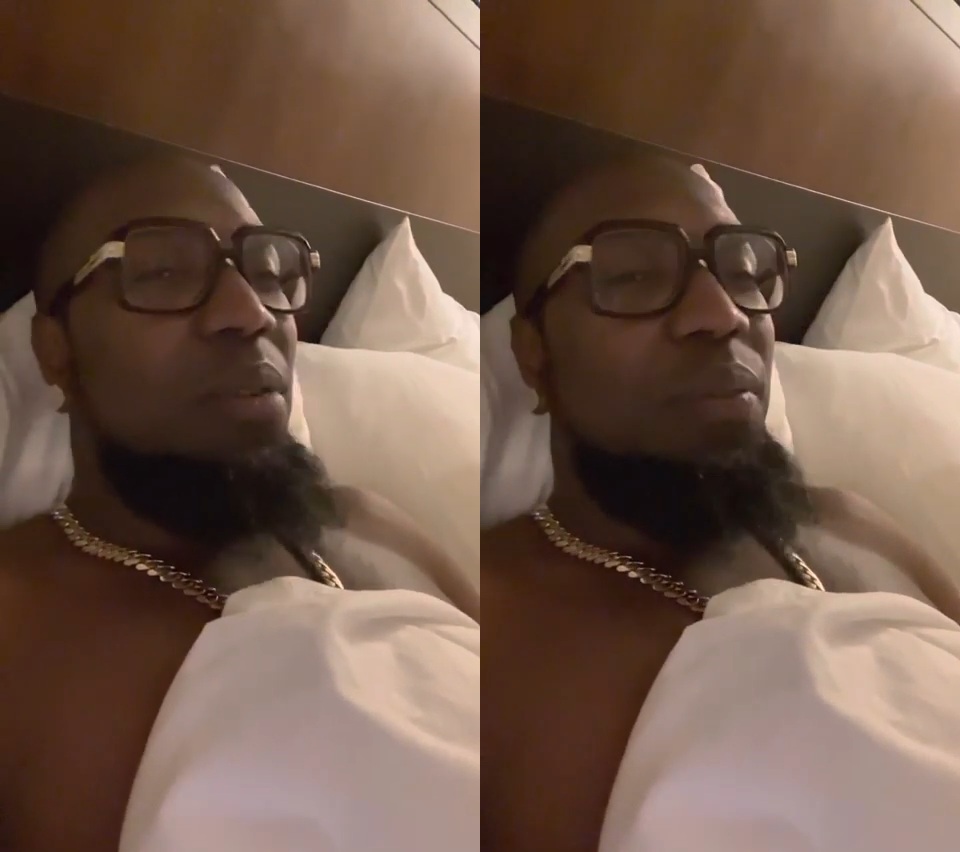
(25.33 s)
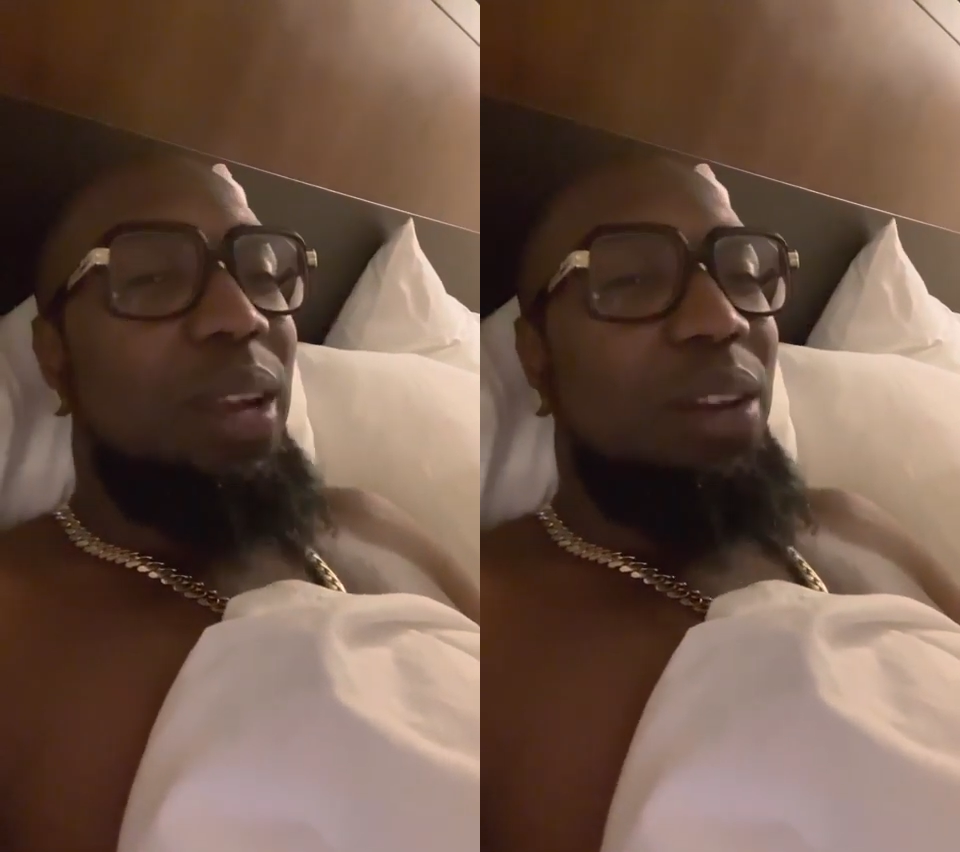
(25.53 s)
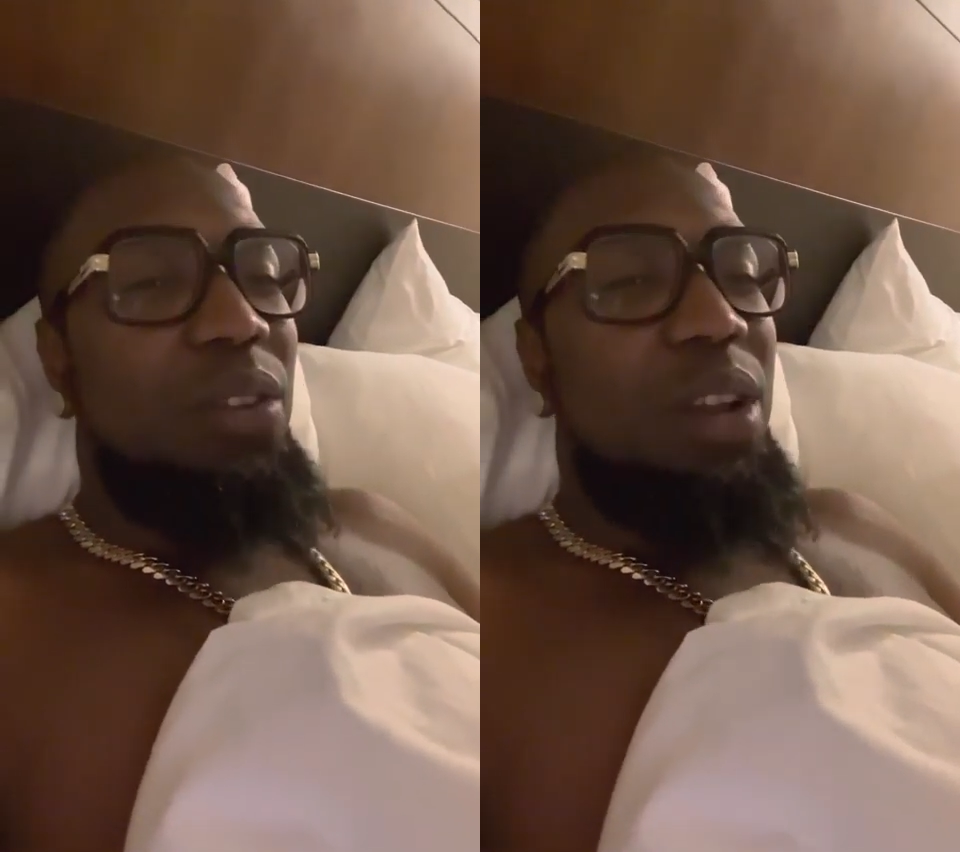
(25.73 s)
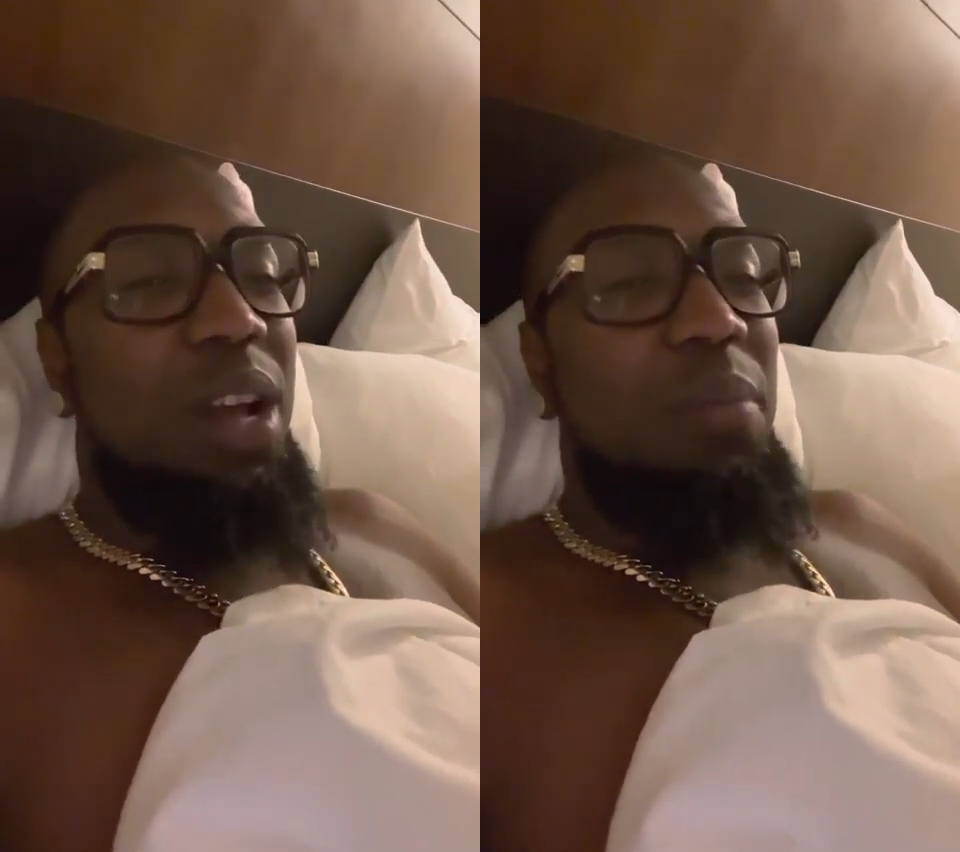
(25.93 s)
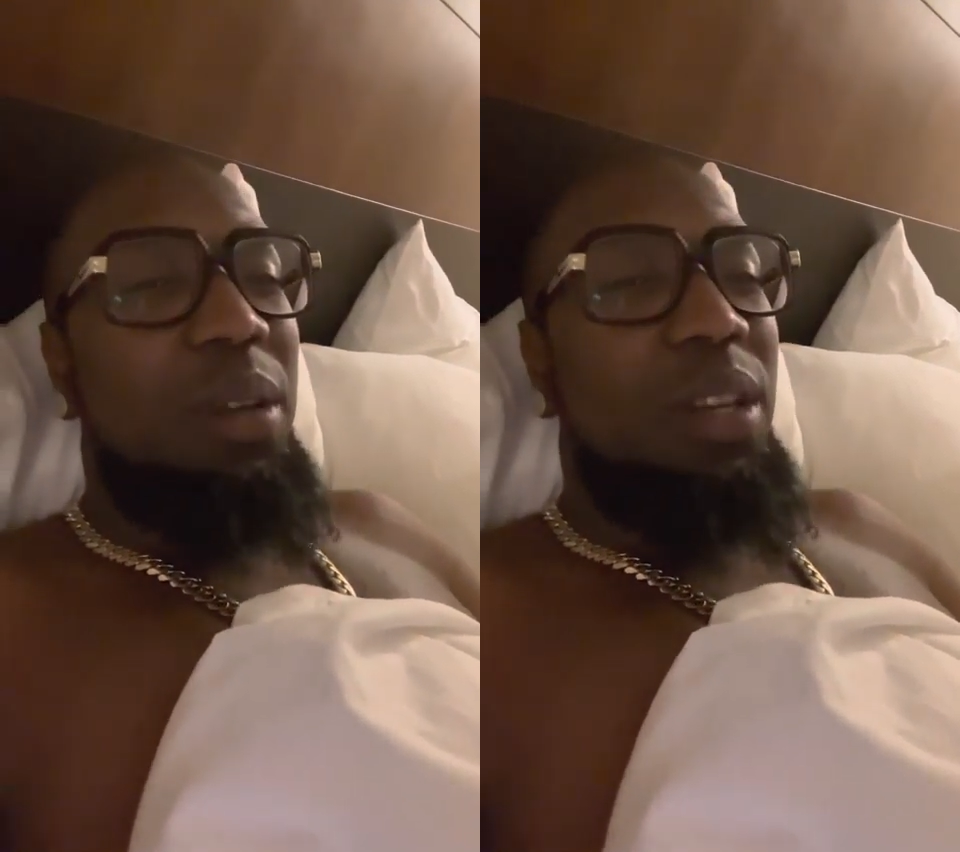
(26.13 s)
reflect on a
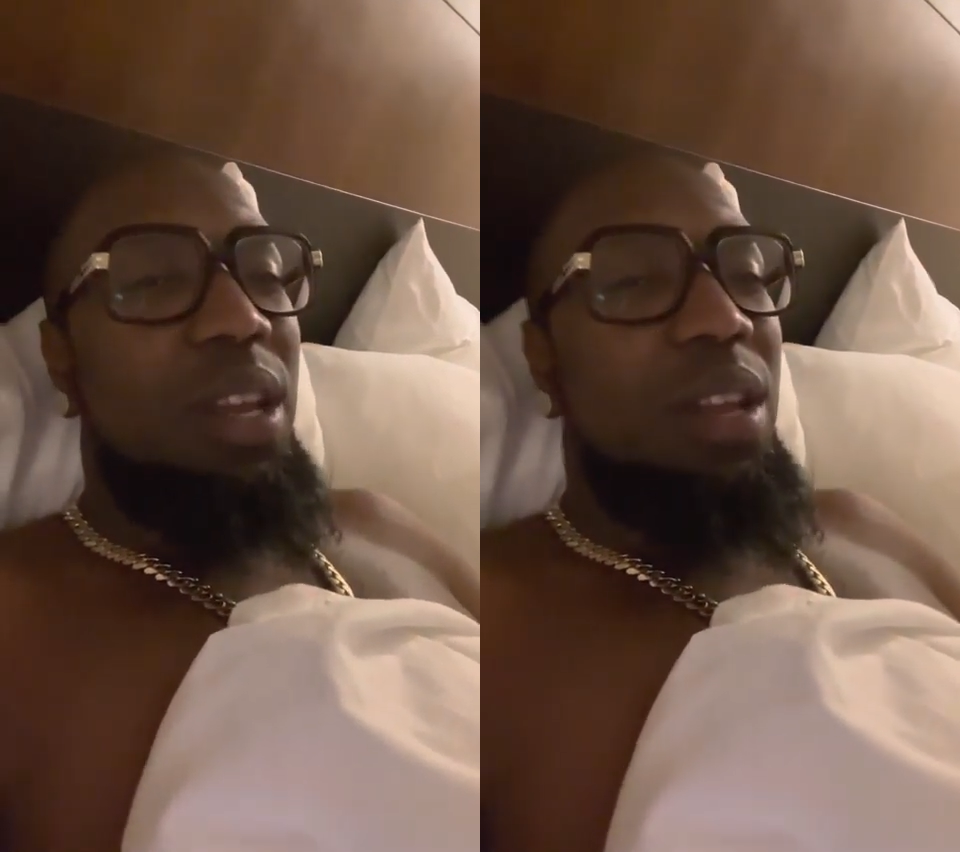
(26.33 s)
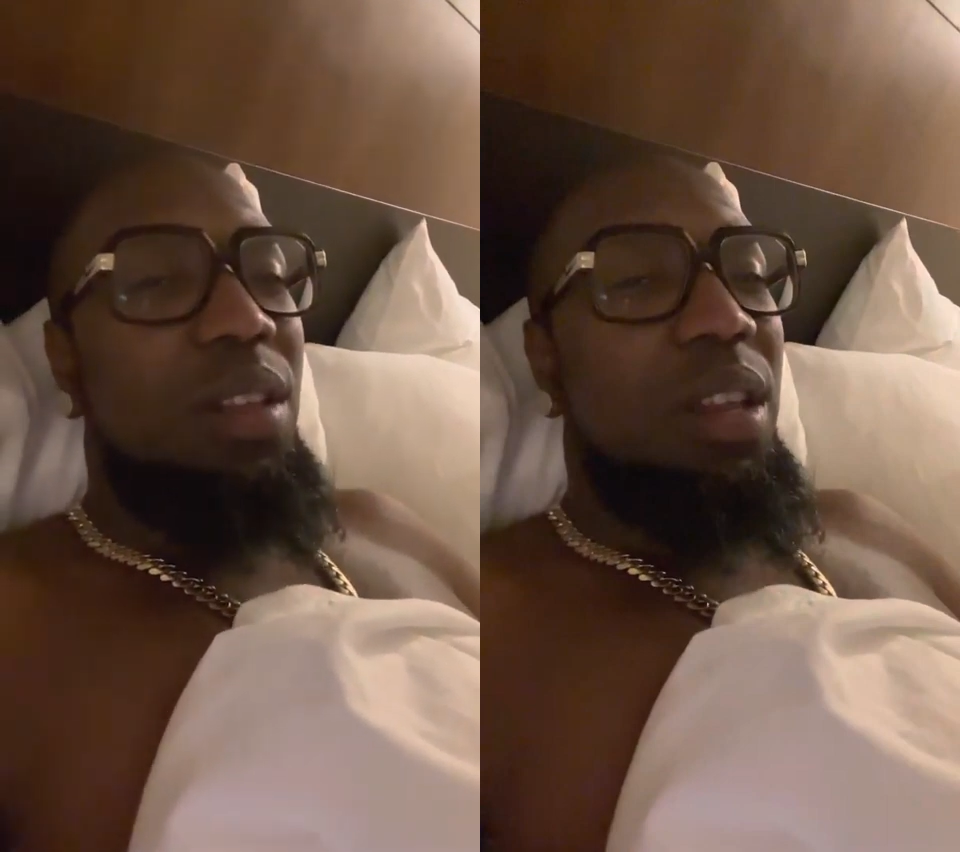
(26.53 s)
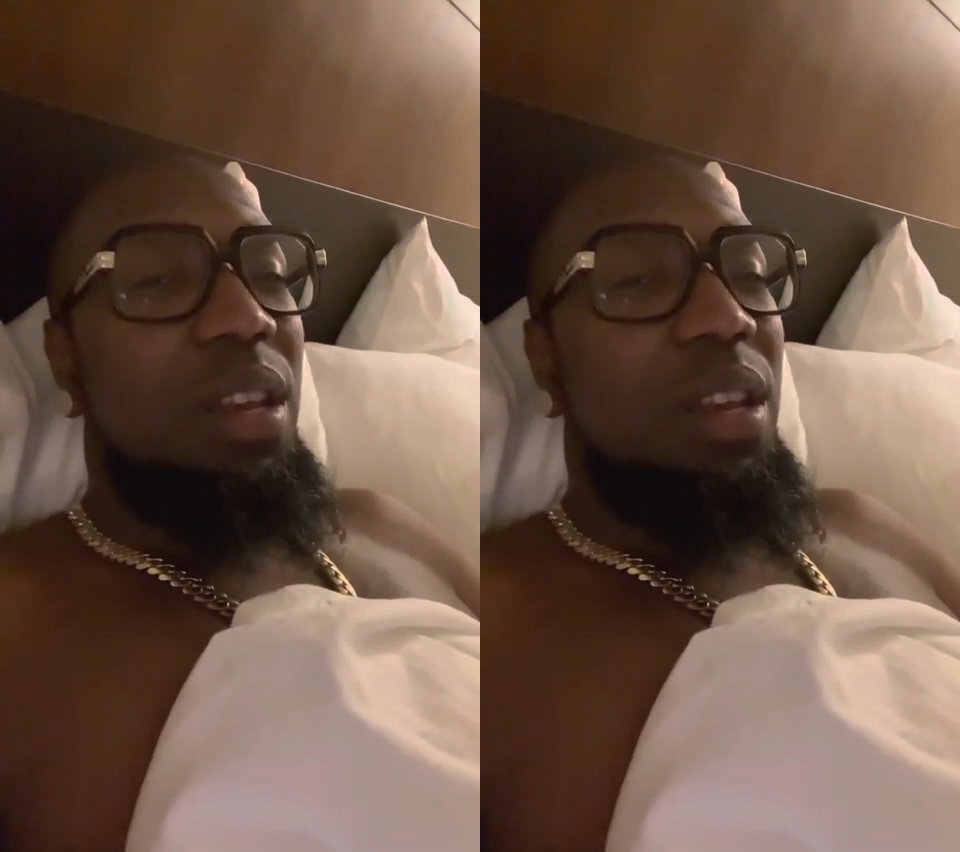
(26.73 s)
couple of things.